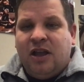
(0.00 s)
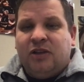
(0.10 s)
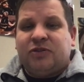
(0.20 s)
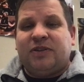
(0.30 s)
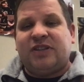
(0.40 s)

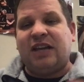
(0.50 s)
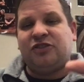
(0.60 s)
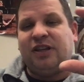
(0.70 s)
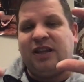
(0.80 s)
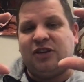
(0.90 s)
So
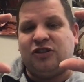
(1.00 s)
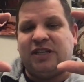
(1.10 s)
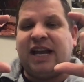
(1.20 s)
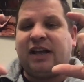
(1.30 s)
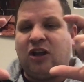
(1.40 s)
essentially, they should
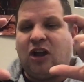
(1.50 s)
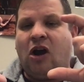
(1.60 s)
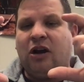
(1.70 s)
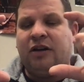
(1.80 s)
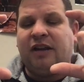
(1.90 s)
take a
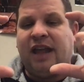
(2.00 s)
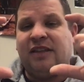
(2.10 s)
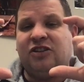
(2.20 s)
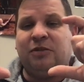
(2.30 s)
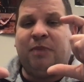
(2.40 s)
card and
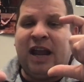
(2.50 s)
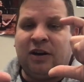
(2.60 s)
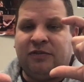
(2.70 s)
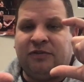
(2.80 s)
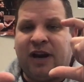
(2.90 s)
they should
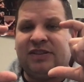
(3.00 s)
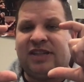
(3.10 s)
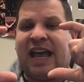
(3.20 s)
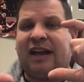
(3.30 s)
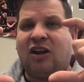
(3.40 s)
paraphrase
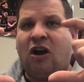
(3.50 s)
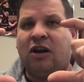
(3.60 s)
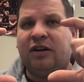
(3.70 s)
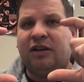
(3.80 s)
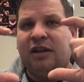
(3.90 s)
that
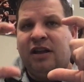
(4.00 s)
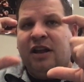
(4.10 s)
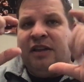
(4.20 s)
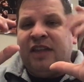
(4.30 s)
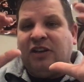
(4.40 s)
card.
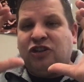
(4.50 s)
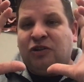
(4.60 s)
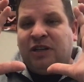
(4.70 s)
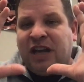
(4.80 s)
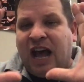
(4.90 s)
They
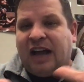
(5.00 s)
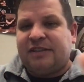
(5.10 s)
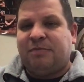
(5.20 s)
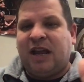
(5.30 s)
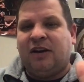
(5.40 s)
should
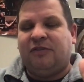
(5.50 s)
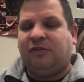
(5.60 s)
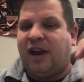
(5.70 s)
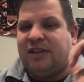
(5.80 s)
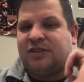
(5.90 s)
not
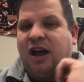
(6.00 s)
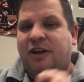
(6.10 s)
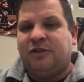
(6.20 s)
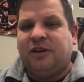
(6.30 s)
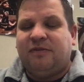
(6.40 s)
paraphrase a
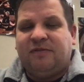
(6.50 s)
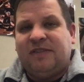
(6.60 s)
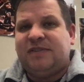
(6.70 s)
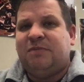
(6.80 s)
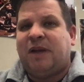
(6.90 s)

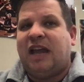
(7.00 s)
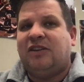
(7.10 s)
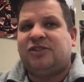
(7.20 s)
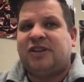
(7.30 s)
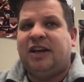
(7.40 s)

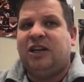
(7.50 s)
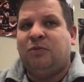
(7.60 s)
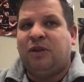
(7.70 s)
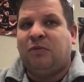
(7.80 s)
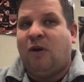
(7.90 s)
150-page study
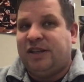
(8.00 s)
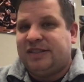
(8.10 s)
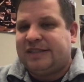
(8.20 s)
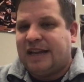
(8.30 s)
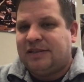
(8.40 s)
with one
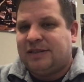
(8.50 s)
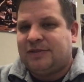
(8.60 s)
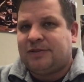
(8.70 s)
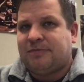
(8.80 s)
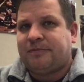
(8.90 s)
sentence.